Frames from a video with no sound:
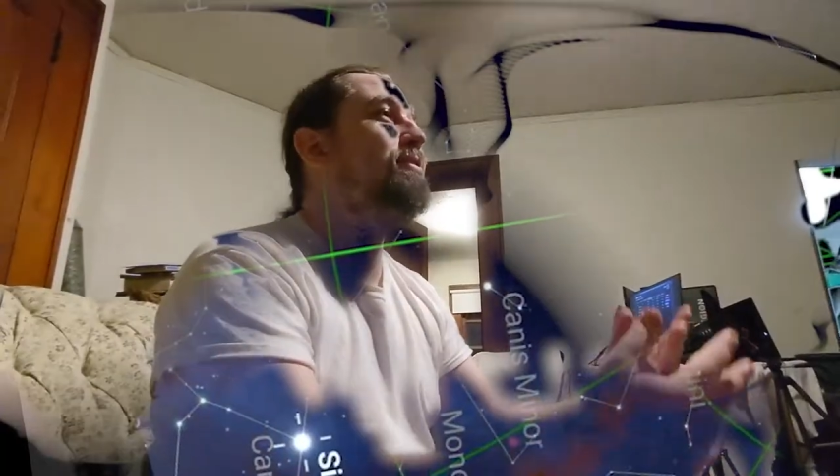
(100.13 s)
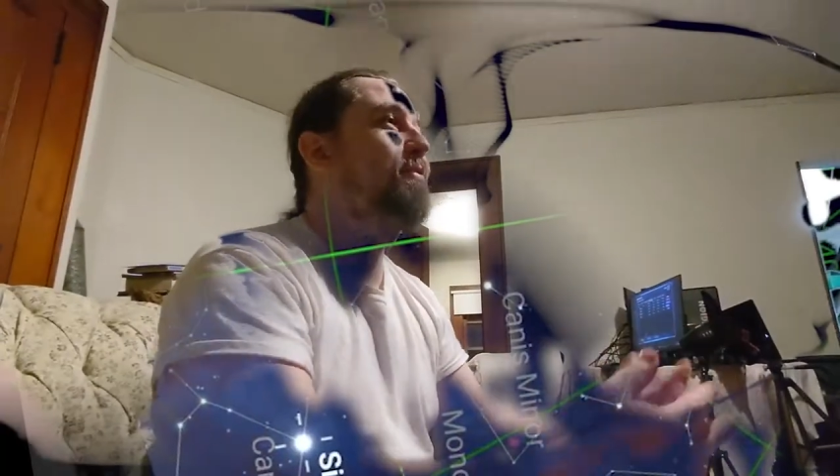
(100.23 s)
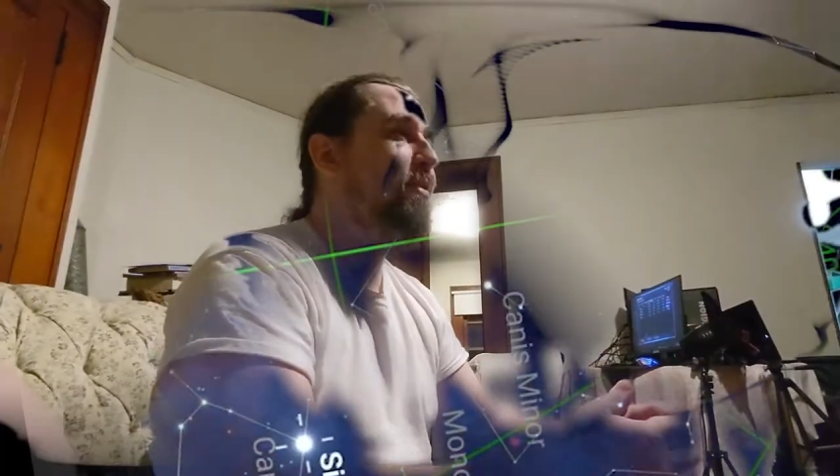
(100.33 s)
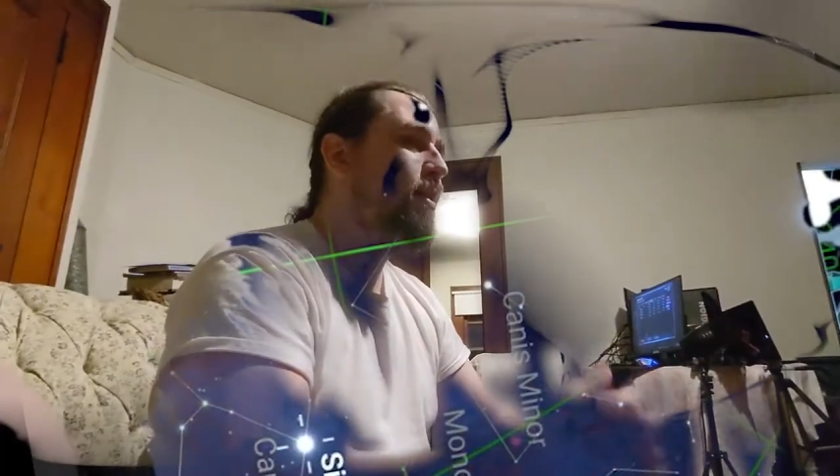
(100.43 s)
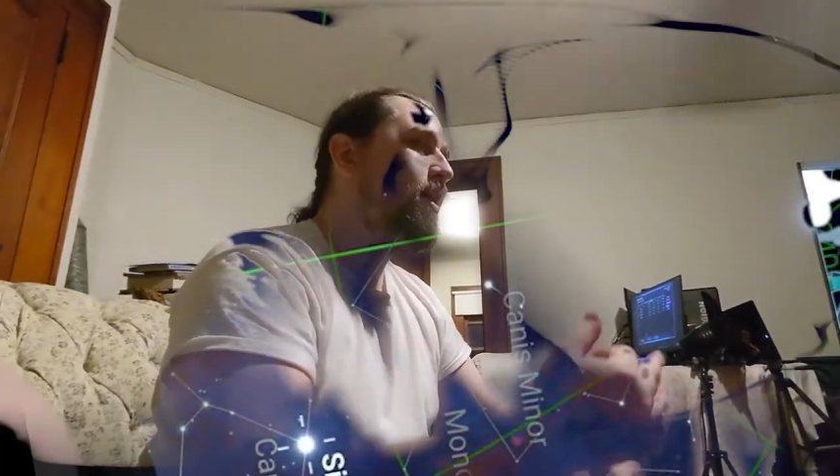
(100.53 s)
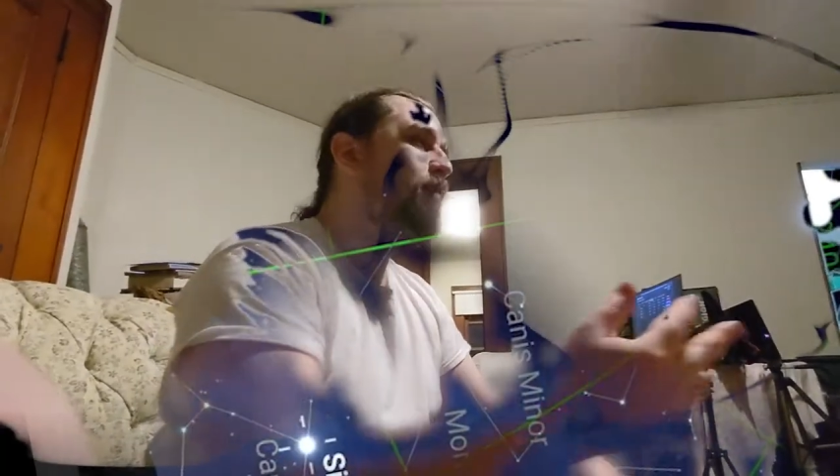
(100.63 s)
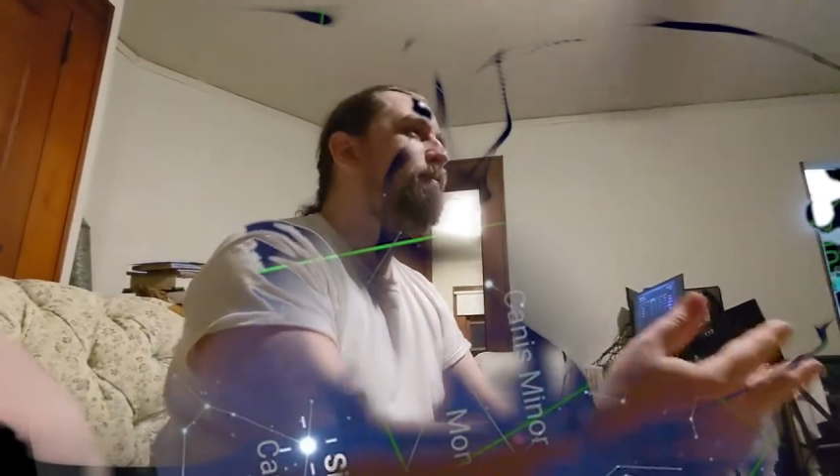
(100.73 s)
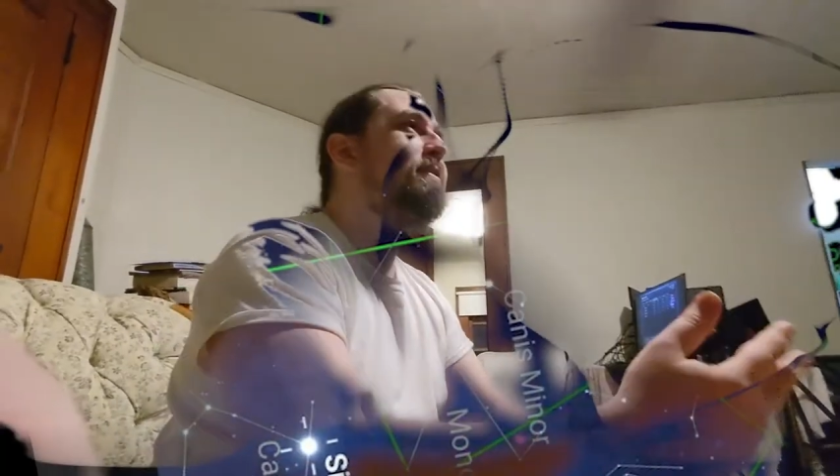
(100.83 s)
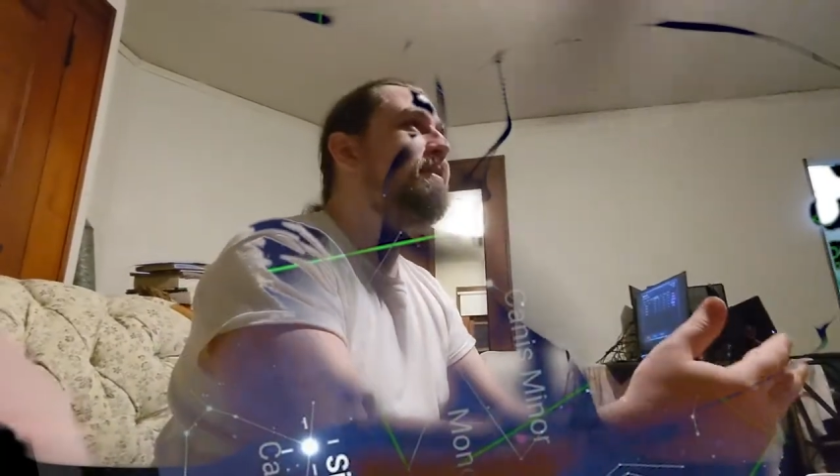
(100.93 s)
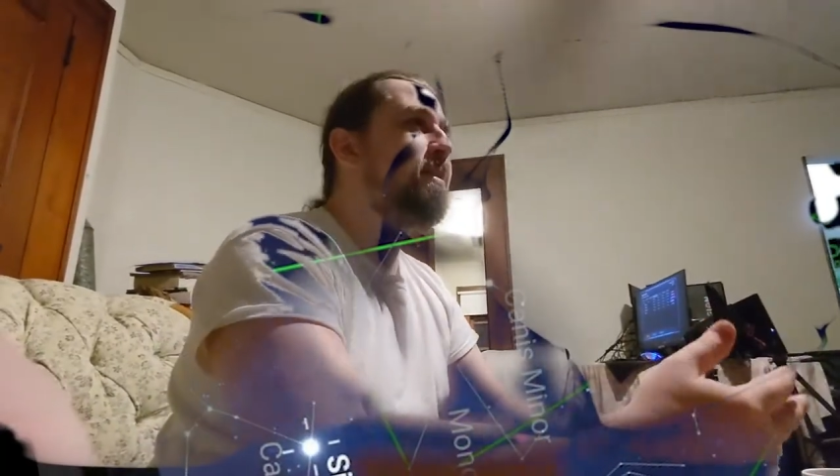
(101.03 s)
And it's
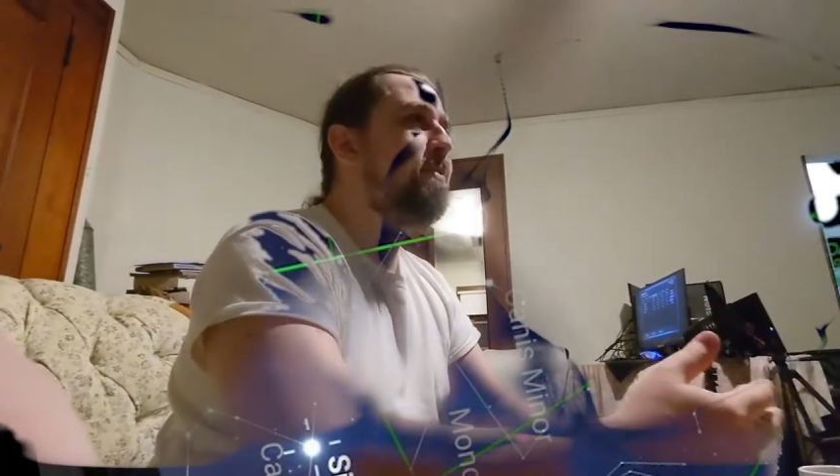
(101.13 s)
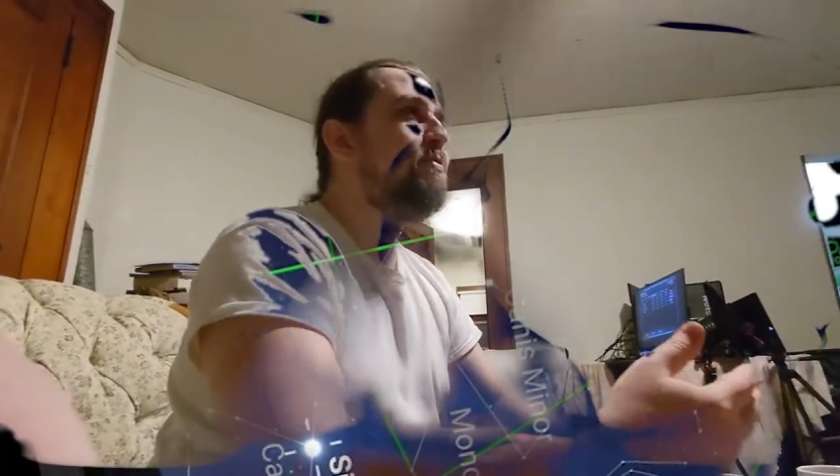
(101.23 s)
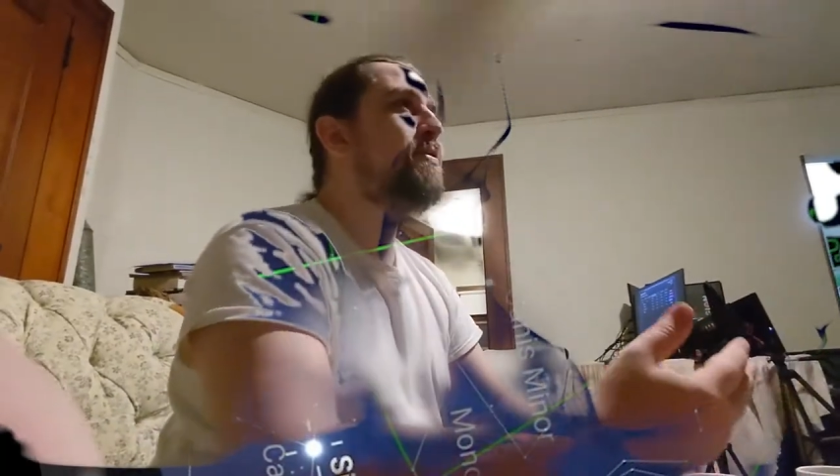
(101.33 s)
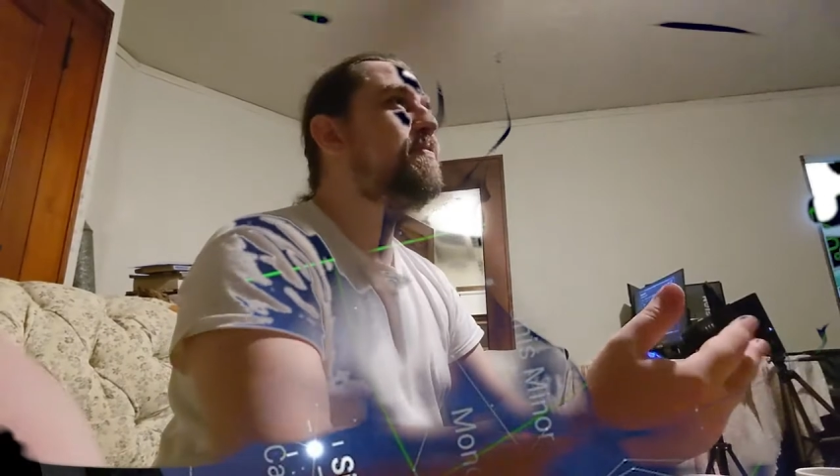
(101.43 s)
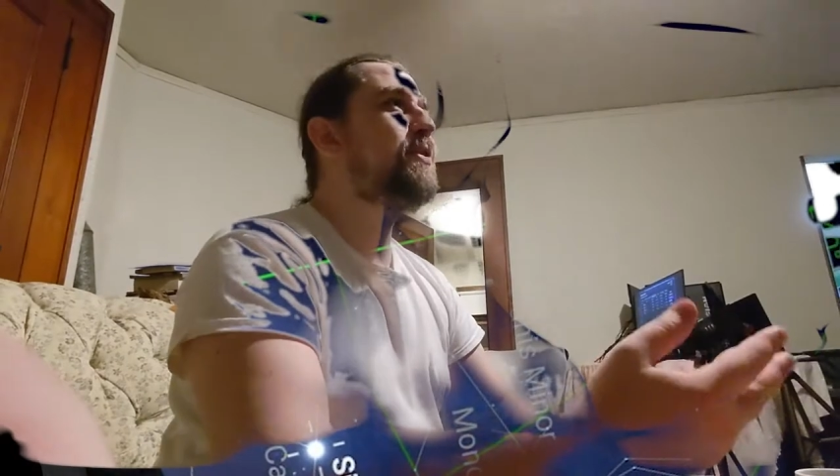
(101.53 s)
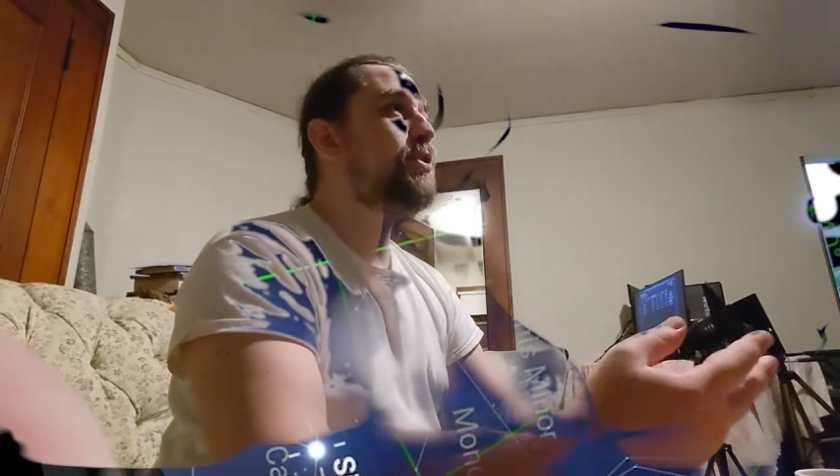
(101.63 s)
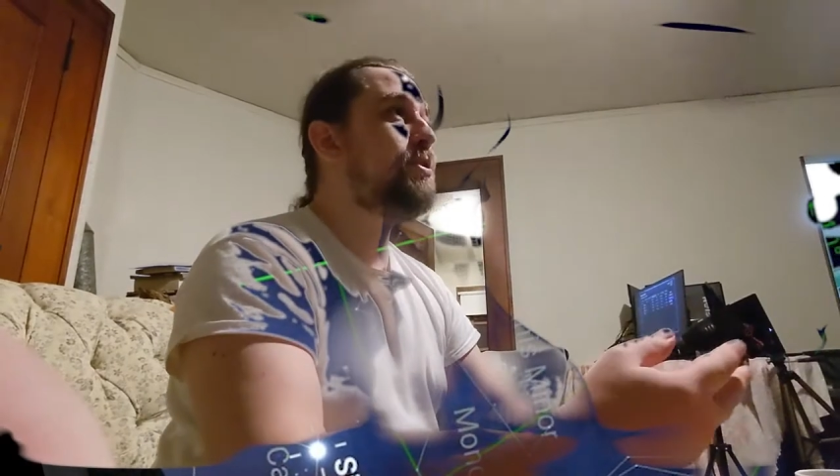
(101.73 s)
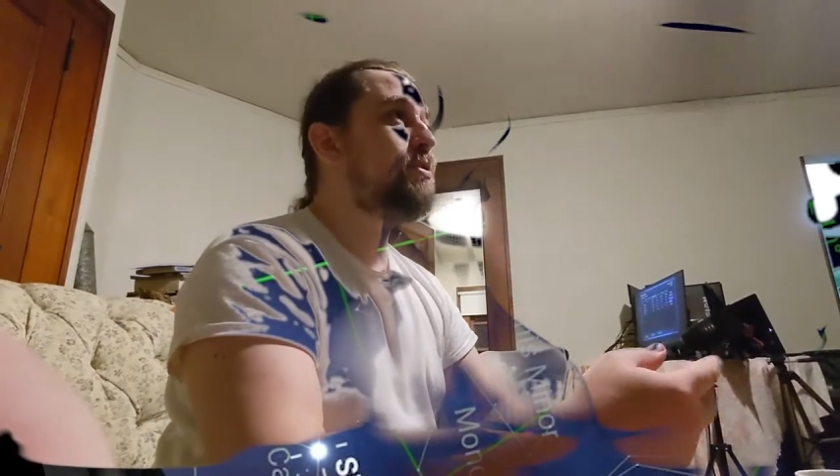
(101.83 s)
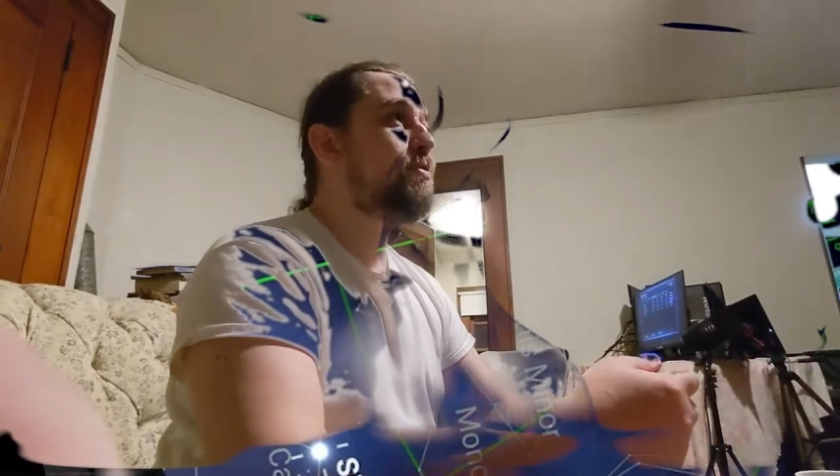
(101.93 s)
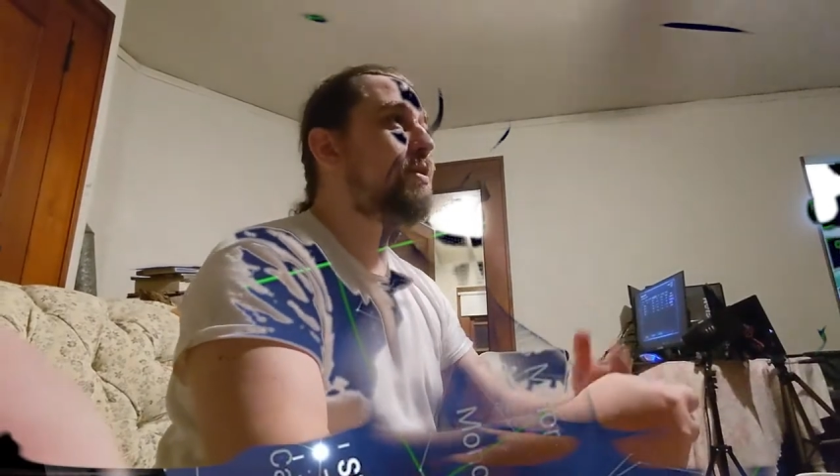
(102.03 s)
basically three
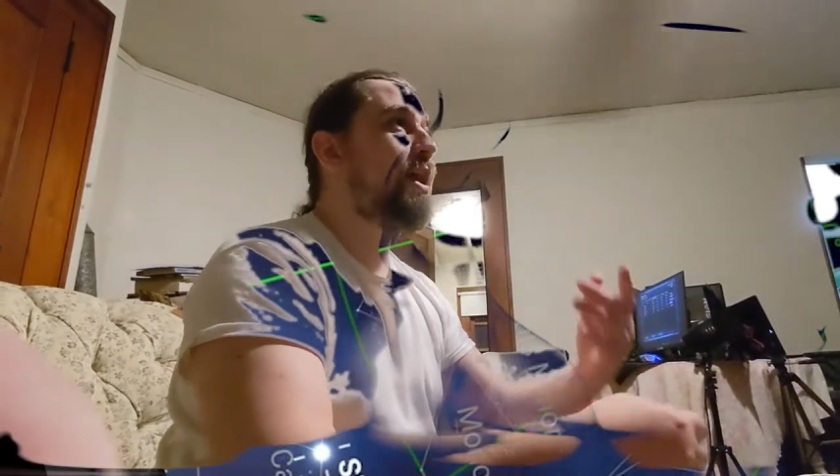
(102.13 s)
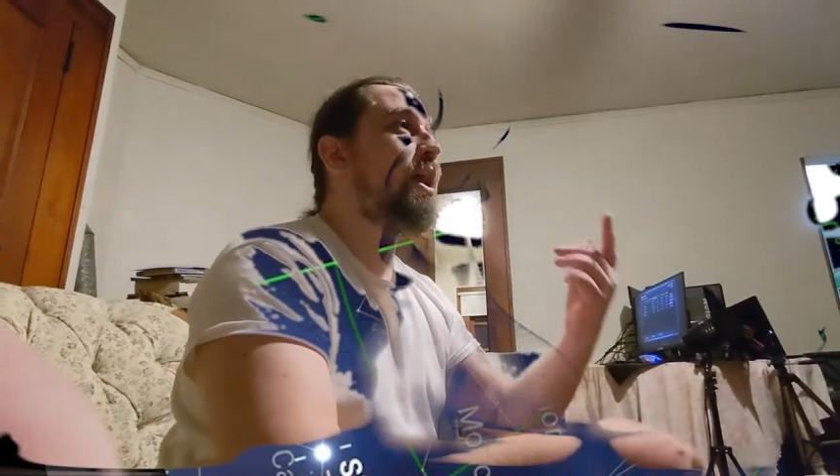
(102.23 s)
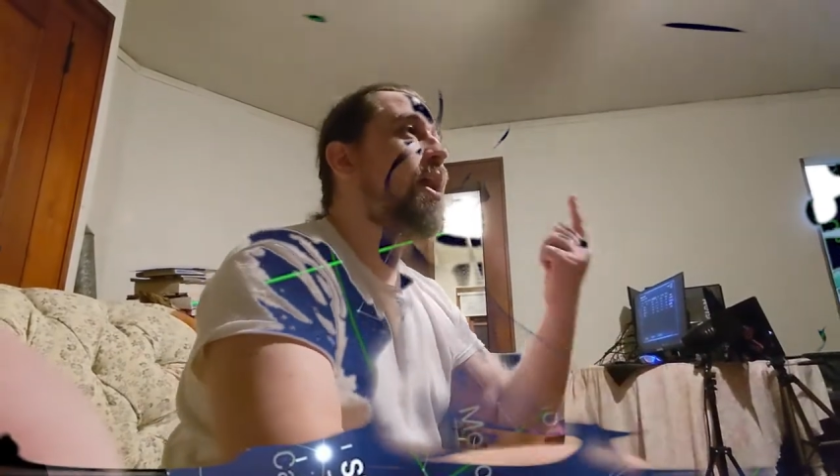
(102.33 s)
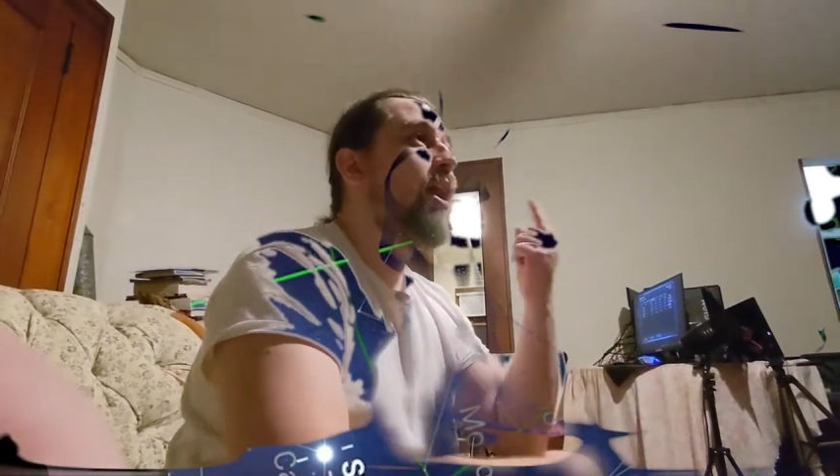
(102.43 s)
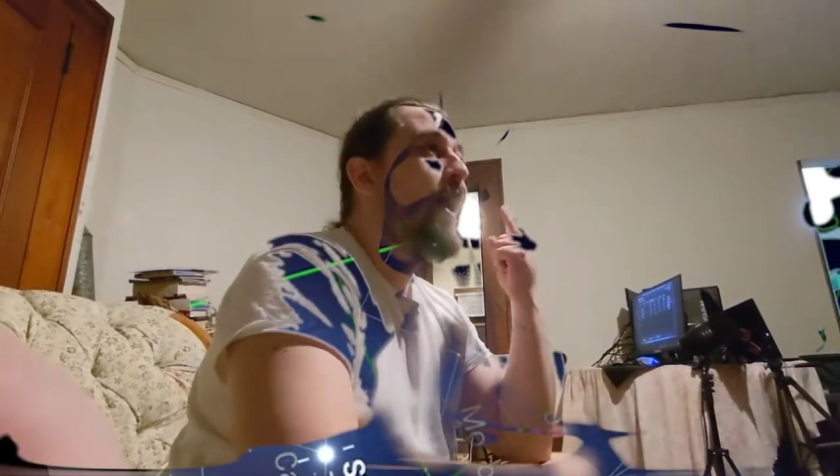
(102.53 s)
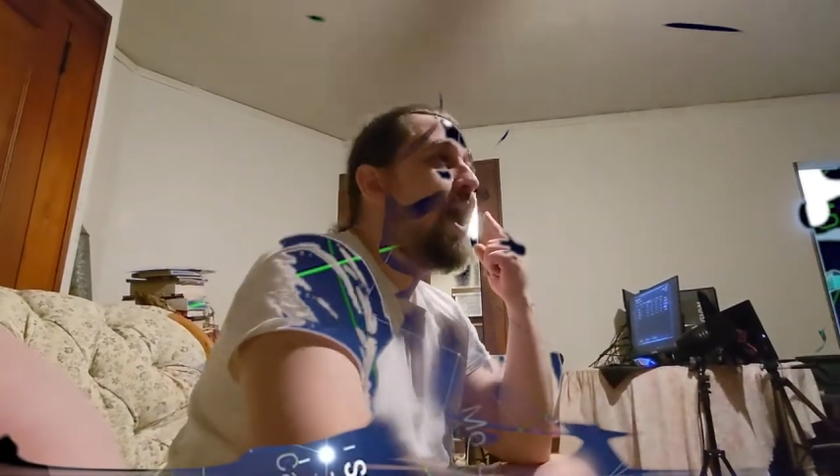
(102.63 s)
missions, okay?